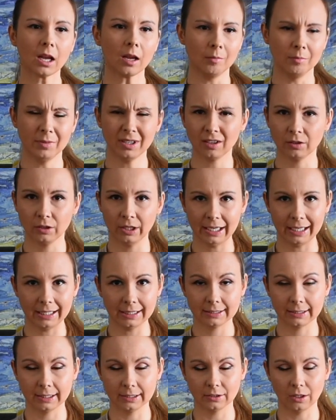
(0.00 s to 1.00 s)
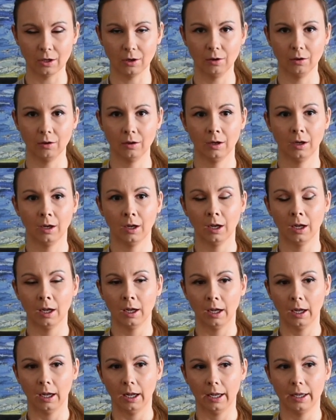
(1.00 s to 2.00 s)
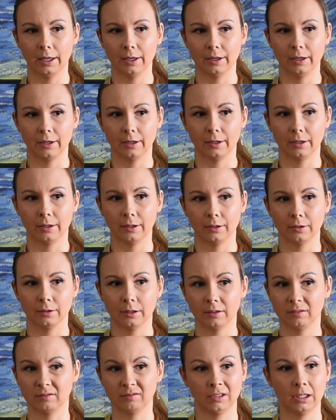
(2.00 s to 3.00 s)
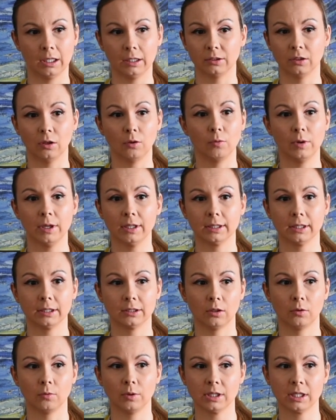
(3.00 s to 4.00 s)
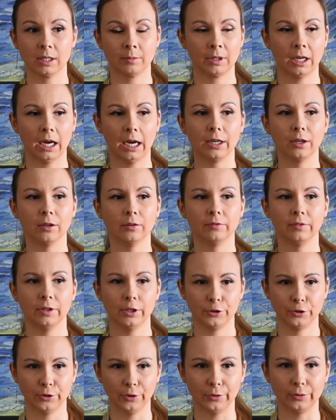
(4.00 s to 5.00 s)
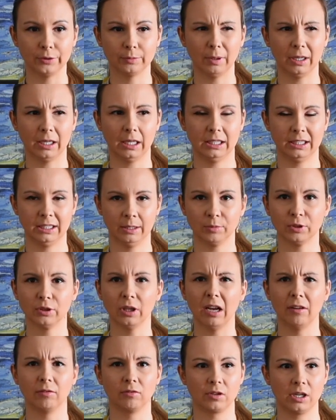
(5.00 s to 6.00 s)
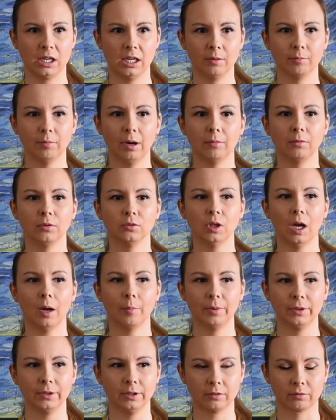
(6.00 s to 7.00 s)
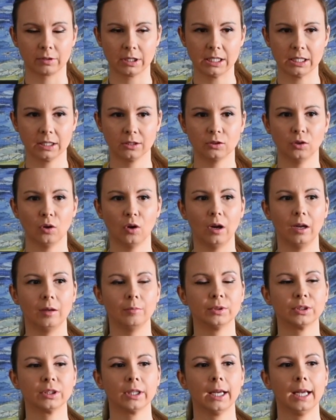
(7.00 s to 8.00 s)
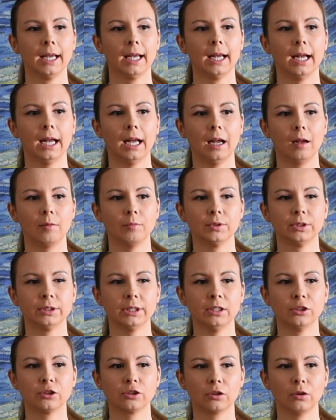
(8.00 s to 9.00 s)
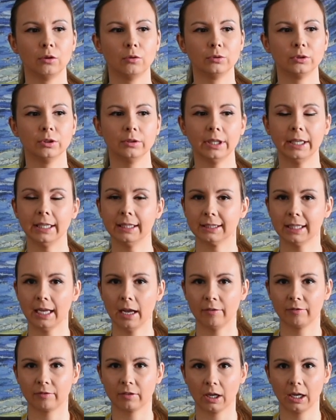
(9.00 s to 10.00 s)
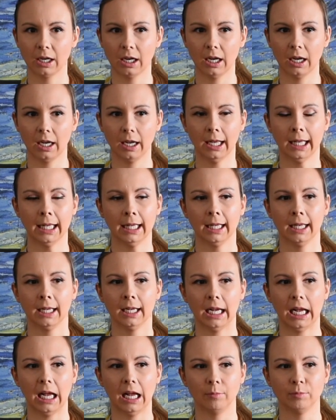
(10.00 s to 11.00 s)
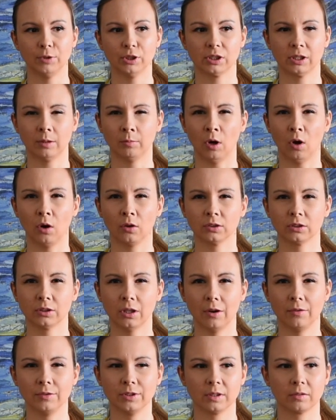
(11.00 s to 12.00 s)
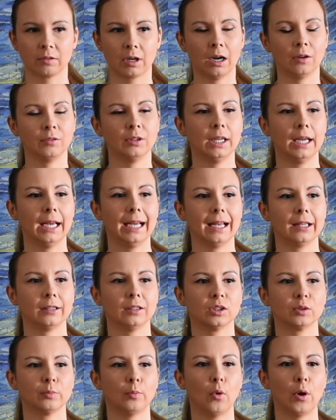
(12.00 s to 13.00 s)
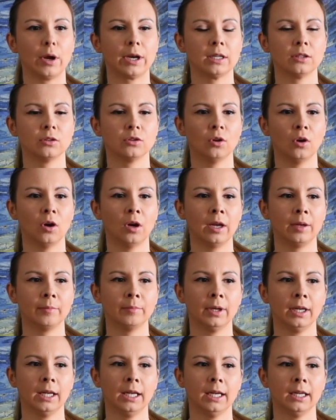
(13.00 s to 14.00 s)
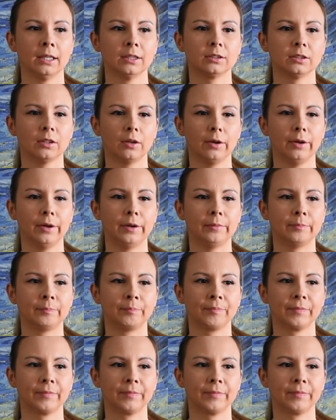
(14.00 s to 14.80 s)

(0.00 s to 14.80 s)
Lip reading: Middle East as well. As always, there's always some kind of issues, but it seems to have really bubbled up in the recent times. Central to East Africa, just some hot zones around there at this point in time. So